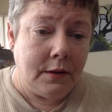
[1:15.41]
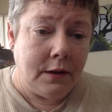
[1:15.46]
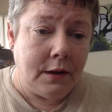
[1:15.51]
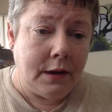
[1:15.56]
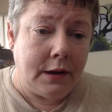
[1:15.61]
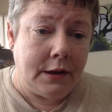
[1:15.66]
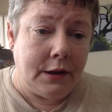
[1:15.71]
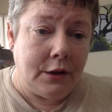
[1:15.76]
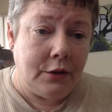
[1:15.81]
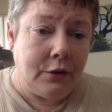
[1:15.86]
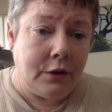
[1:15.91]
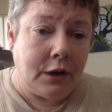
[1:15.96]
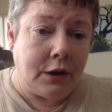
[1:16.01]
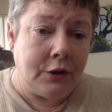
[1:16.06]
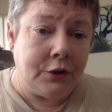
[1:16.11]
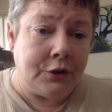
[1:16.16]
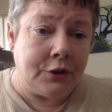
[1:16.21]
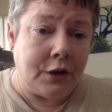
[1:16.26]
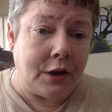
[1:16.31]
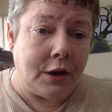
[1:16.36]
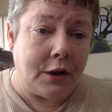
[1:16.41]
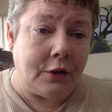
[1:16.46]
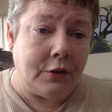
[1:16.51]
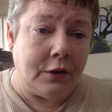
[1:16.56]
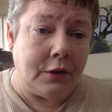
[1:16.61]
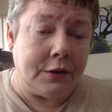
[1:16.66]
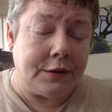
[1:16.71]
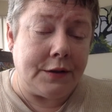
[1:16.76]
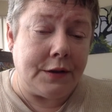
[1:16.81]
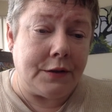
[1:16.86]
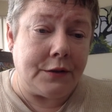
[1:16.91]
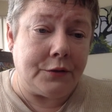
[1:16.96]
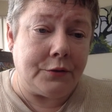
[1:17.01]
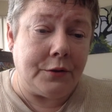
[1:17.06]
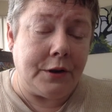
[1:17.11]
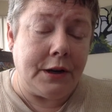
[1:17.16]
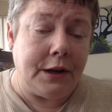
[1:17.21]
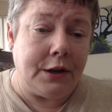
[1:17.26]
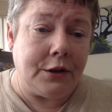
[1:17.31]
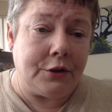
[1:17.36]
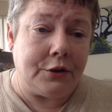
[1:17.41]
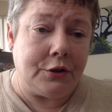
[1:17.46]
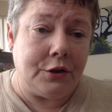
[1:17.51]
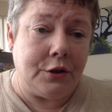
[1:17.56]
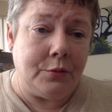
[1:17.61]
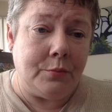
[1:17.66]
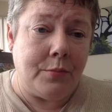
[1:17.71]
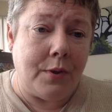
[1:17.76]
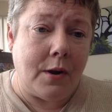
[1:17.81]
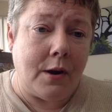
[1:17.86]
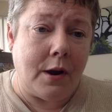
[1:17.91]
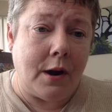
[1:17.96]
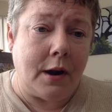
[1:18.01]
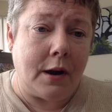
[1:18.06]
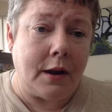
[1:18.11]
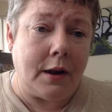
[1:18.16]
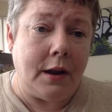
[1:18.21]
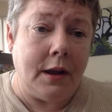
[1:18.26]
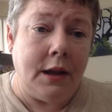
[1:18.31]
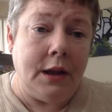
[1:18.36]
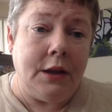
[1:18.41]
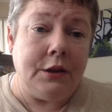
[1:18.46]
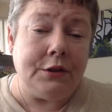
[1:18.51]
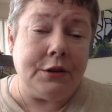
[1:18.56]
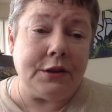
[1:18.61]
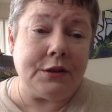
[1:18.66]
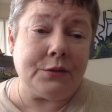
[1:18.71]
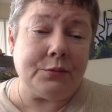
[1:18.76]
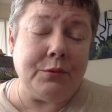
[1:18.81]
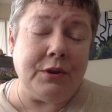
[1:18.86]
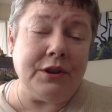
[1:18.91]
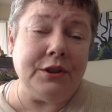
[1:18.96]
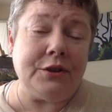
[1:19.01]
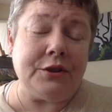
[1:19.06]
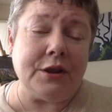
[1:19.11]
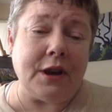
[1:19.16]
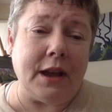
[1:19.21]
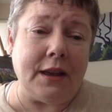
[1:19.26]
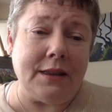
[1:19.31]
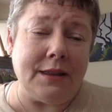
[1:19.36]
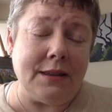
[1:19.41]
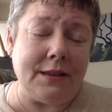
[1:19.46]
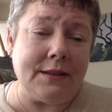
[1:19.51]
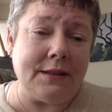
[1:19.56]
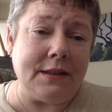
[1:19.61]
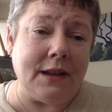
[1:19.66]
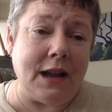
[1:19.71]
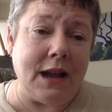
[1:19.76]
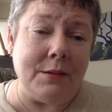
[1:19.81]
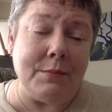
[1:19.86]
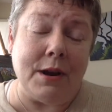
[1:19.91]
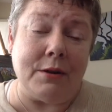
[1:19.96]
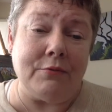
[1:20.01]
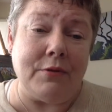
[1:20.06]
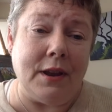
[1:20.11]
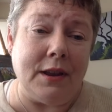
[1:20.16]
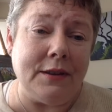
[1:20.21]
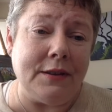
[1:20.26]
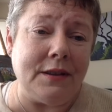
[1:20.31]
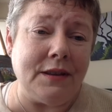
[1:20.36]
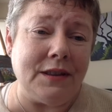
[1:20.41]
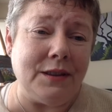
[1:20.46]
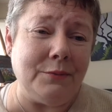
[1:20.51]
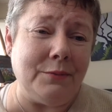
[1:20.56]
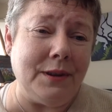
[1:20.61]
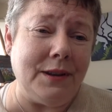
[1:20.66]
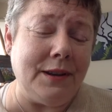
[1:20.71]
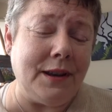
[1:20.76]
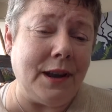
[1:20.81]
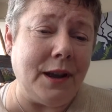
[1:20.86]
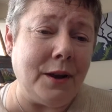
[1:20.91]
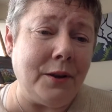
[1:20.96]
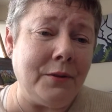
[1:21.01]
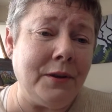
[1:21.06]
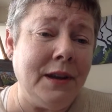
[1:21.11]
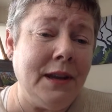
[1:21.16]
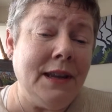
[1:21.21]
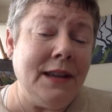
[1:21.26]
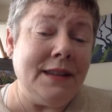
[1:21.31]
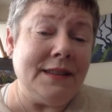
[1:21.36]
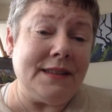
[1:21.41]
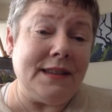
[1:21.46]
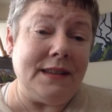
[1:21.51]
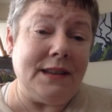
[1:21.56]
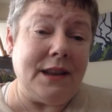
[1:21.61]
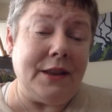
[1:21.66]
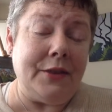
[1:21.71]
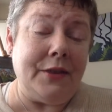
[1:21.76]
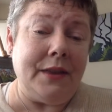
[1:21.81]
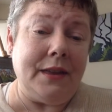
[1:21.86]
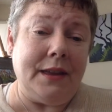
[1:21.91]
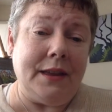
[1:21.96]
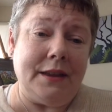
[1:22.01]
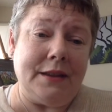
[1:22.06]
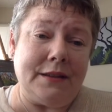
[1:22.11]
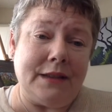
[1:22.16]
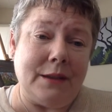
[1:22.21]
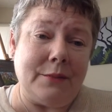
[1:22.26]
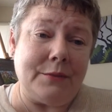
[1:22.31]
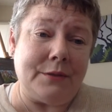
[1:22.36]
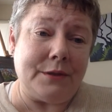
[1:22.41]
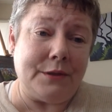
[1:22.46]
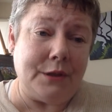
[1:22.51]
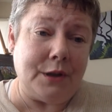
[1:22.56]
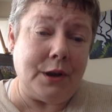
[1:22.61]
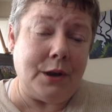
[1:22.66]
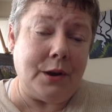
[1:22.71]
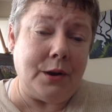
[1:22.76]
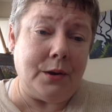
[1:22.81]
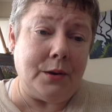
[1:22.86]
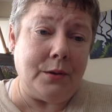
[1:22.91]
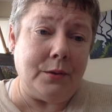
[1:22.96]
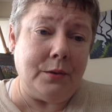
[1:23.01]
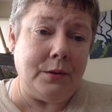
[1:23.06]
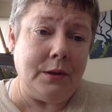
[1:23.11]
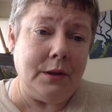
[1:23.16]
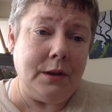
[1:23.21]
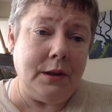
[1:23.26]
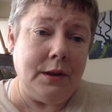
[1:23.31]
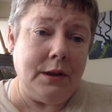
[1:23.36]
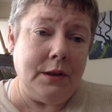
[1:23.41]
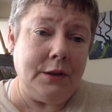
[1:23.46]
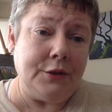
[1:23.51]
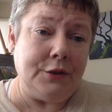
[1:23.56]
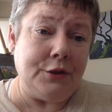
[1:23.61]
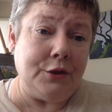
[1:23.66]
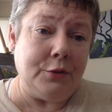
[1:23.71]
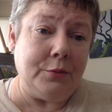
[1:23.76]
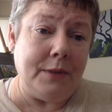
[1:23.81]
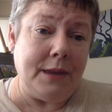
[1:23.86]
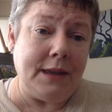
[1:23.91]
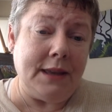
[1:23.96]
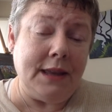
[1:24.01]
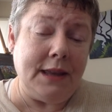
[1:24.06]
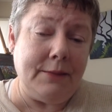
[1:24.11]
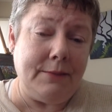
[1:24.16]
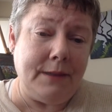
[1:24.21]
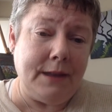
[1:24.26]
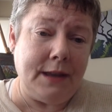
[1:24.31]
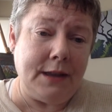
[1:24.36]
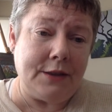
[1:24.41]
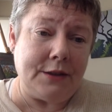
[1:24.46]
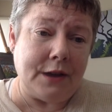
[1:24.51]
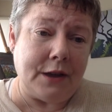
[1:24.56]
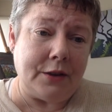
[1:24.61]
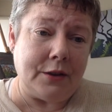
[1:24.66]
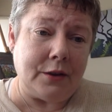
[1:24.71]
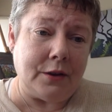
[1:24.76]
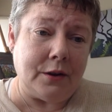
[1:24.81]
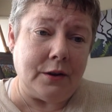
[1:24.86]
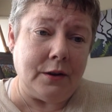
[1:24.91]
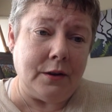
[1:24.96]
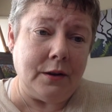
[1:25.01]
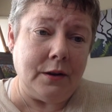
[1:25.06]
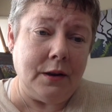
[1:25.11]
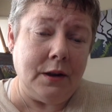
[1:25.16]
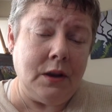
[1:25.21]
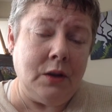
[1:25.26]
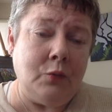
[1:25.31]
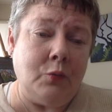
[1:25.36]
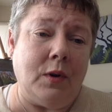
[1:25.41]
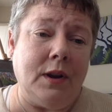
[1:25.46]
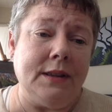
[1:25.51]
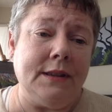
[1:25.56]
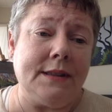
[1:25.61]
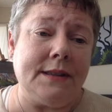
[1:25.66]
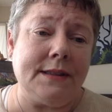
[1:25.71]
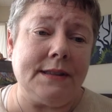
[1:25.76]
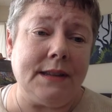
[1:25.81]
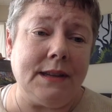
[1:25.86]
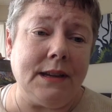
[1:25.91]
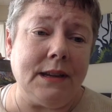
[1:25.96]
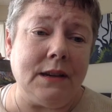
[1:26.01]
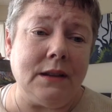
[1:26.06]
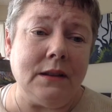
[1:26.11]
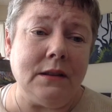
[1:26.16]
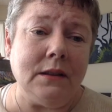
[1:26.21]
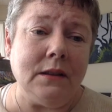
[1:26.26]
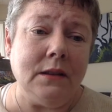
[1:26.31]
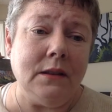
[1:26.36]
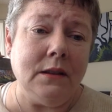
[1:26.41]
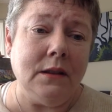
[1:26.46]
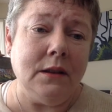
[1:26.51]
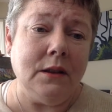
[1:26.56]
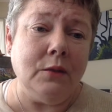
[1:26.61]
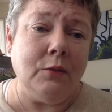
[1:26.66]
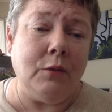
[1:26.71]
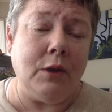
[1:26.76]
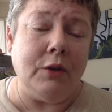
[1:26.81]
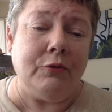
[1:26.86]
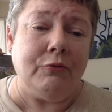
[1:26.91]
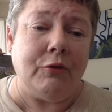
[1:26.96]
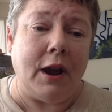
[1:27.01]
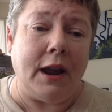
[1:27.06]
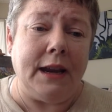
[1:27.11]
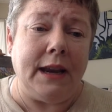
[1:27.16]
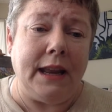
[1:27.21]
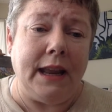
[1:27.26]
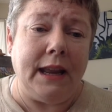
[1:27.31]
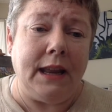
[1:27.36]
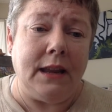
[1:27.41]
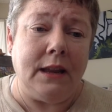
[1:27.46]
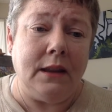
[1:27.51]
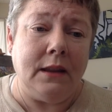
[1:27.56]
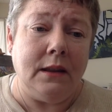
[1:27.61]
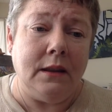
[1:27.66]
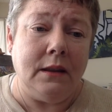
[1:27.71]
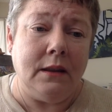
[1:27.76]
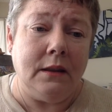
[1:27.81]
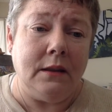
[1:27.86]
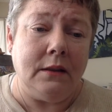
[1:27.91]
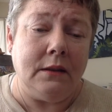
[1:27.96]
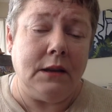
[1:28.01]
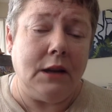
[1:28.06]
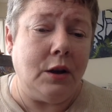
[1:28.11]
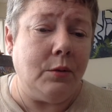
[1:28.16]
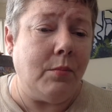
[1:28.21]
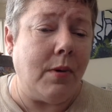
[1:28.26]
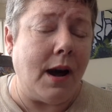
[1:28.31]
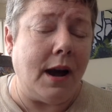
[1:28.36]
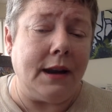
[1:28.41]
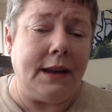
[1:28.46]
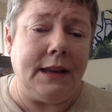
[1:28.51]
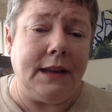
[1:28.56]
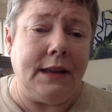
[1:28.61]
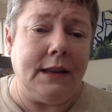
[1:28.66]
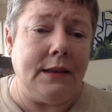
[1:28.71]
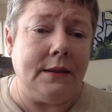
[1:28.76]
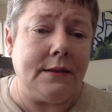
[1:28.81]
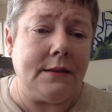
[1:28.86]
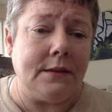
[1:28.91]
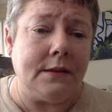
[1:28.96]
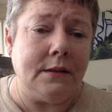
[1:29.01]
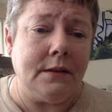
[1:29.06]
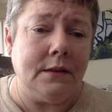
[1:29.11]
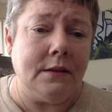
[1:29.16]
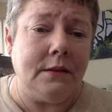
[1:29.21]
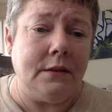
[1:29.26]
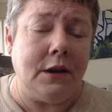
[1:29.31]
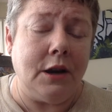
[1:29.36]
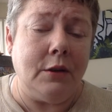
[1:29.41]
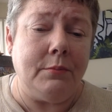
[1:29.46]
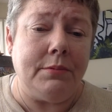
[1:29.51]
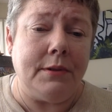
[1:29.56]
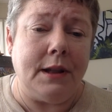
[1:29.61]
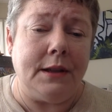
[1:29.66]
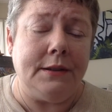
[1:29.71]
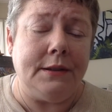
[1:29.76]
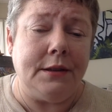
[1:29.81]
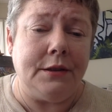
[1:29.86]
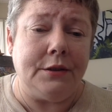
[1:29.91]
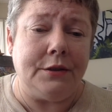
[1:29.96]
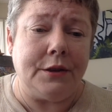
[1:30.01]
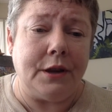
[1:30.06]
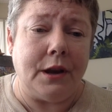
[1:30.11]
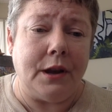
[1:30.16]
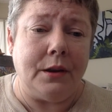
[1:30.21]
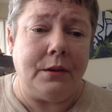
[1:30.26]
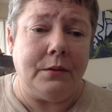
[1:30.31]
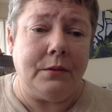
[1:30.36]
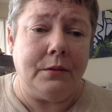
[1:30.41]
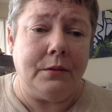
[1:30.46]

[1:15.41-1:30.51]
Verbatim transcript: A new gunshot across the street at Chute Park. Just one shot this time. I run to the window, see nothing except snow. Two men leaving each other, one still, one running. No bodies, no blood to show.